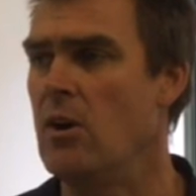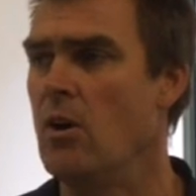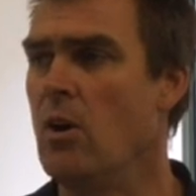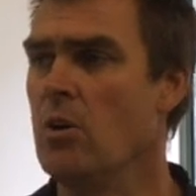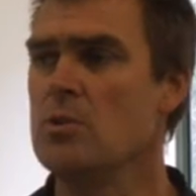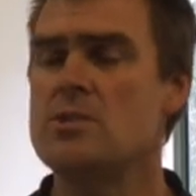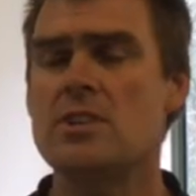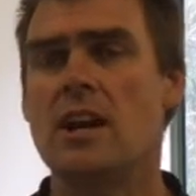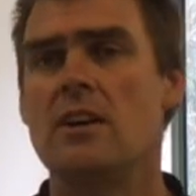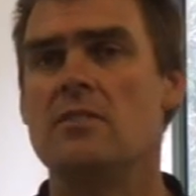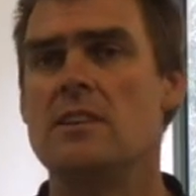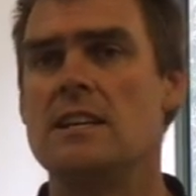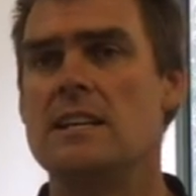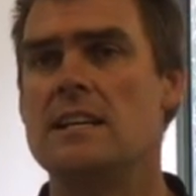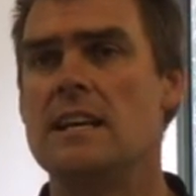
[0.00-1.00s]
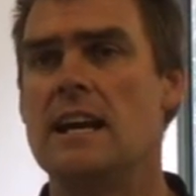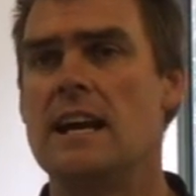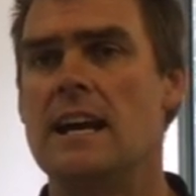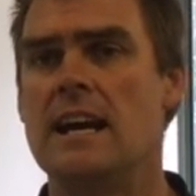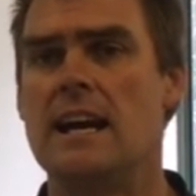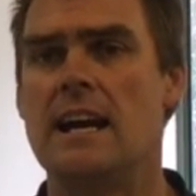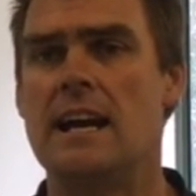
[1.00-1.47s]
Also, the
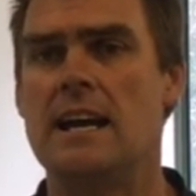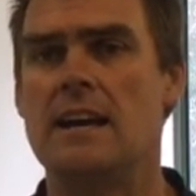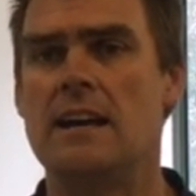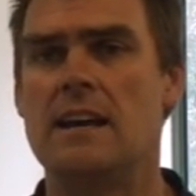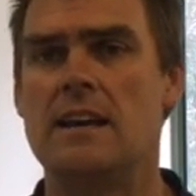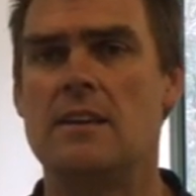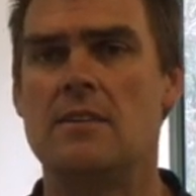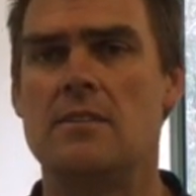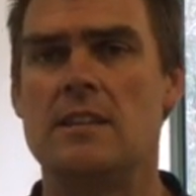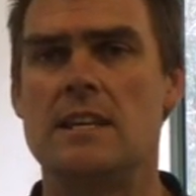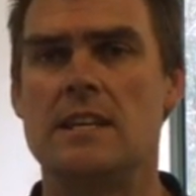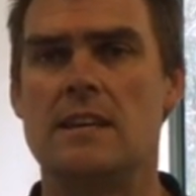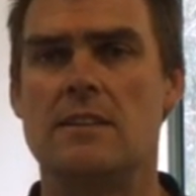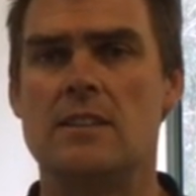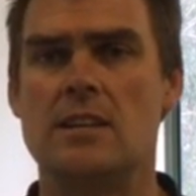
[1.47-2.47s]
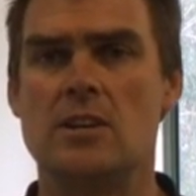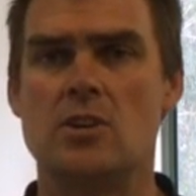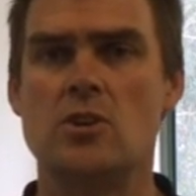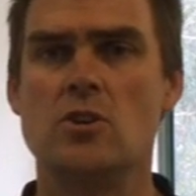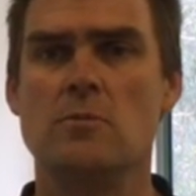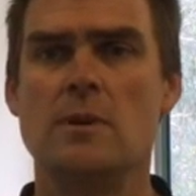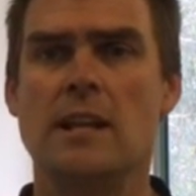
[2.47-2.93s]

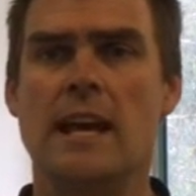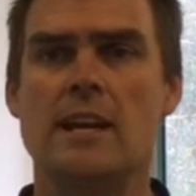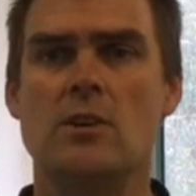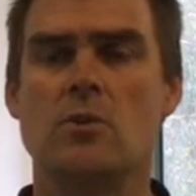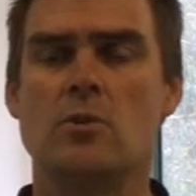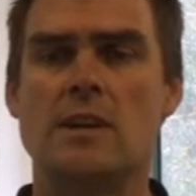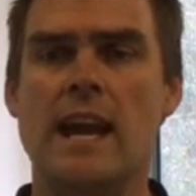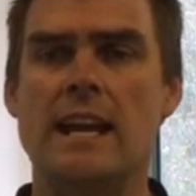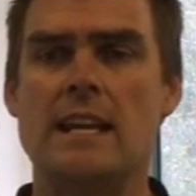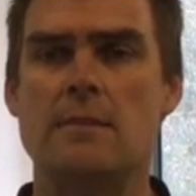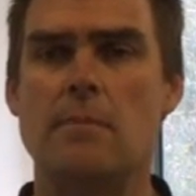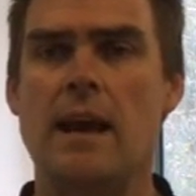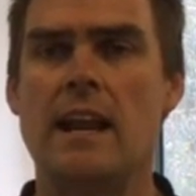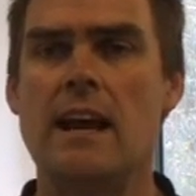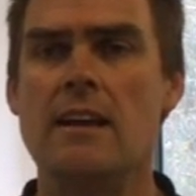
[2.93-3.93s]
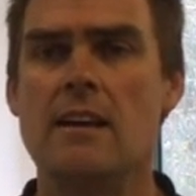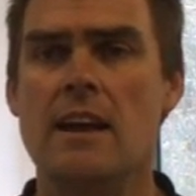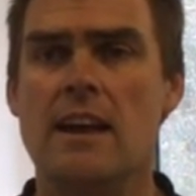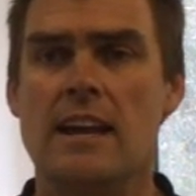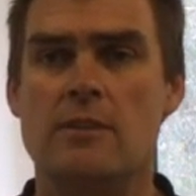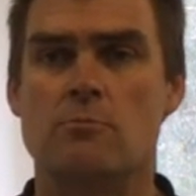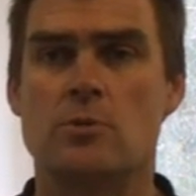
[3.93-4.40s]
accumulating organic matter,
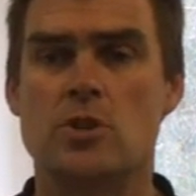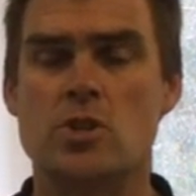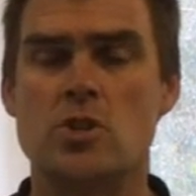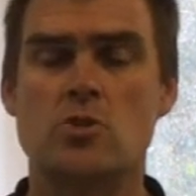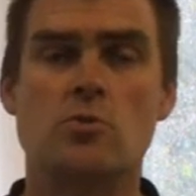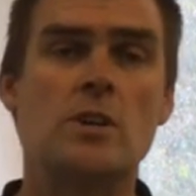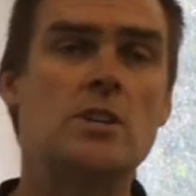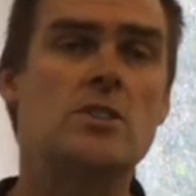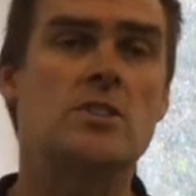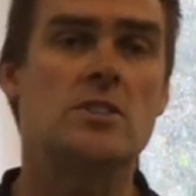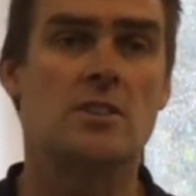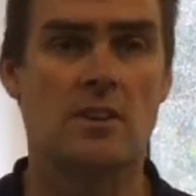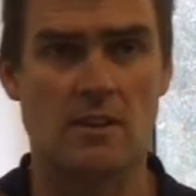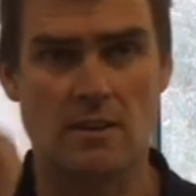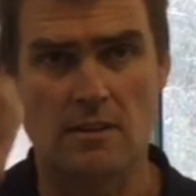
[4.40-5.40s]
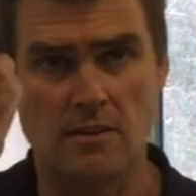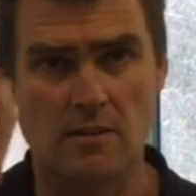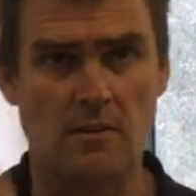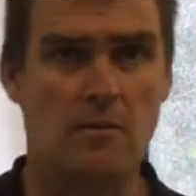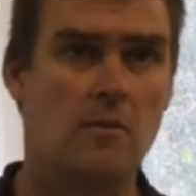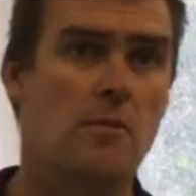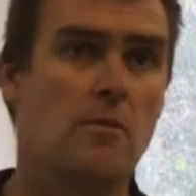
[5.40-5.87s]
it restricts
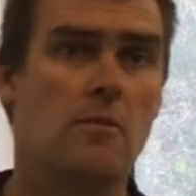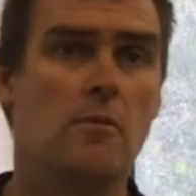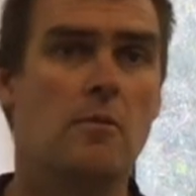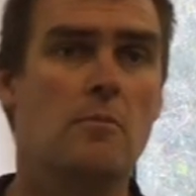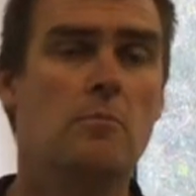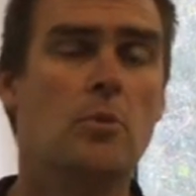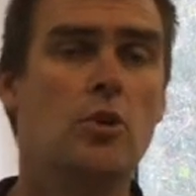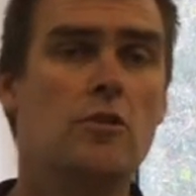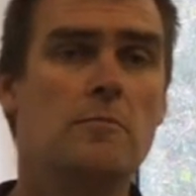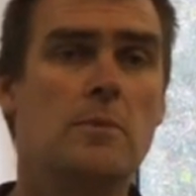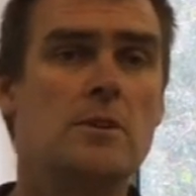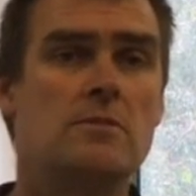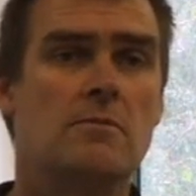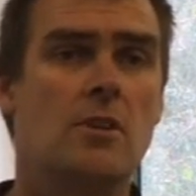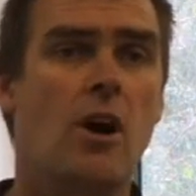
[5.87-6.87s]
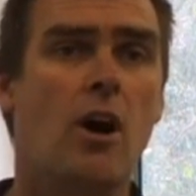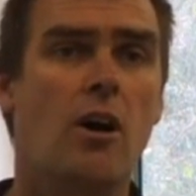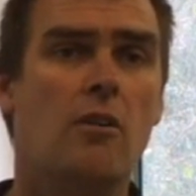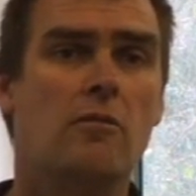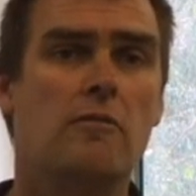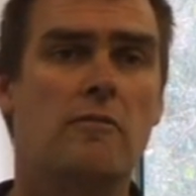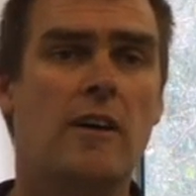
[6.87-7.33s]
movement
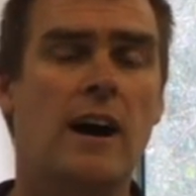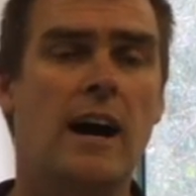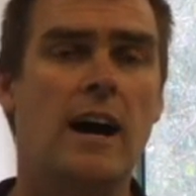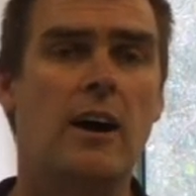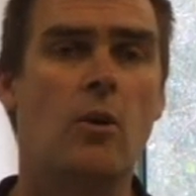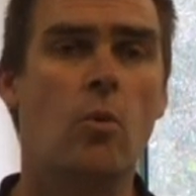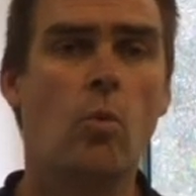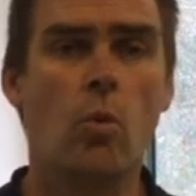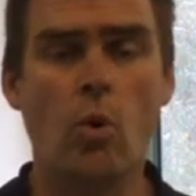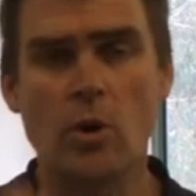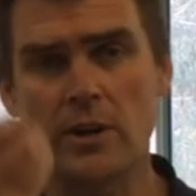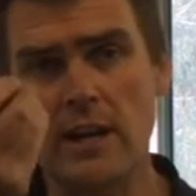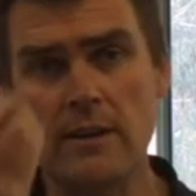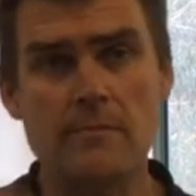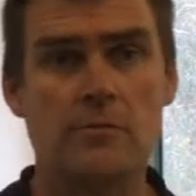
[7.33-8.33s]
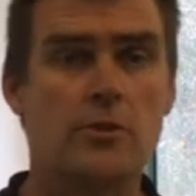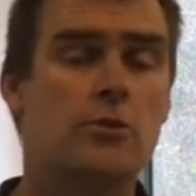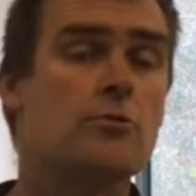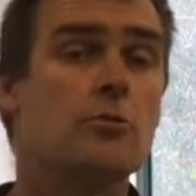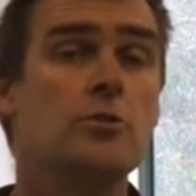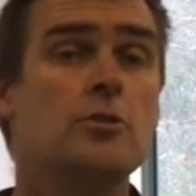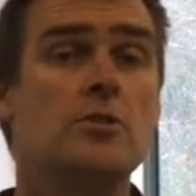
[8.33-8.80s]
of water
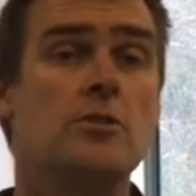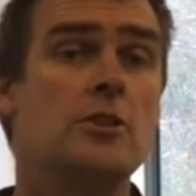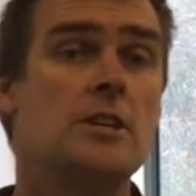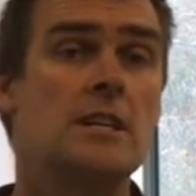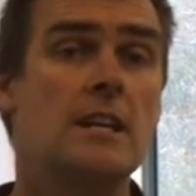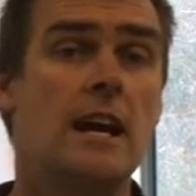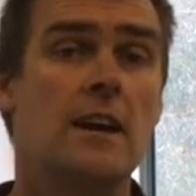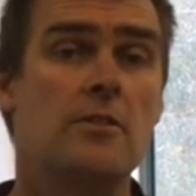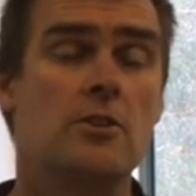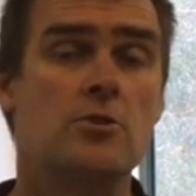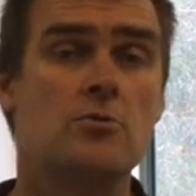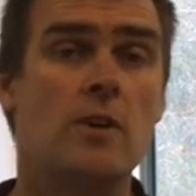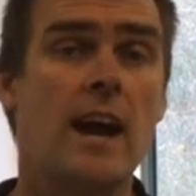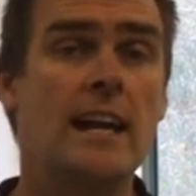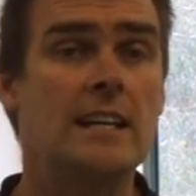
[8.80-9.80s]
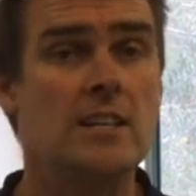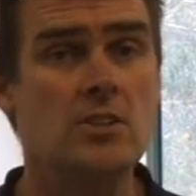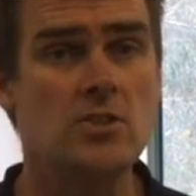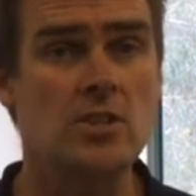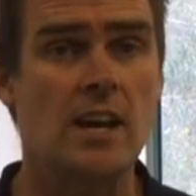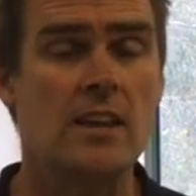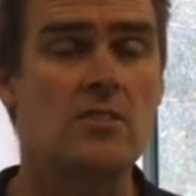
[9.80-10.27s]
through to the
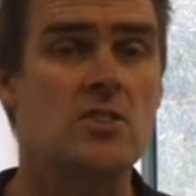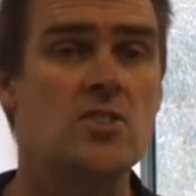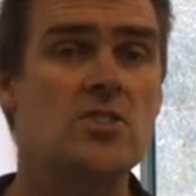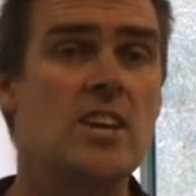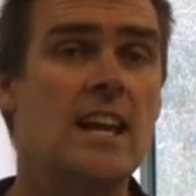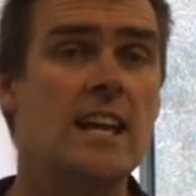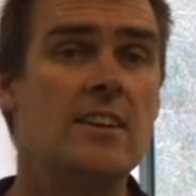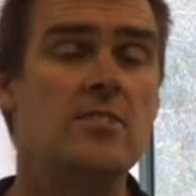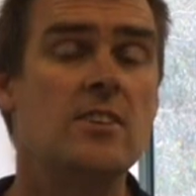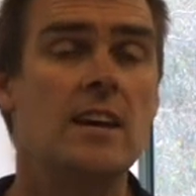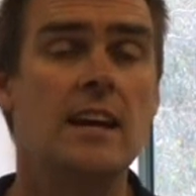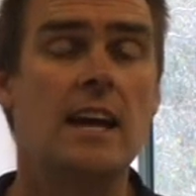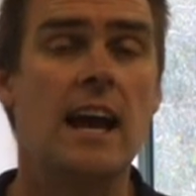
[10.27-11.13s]
drainage and the sand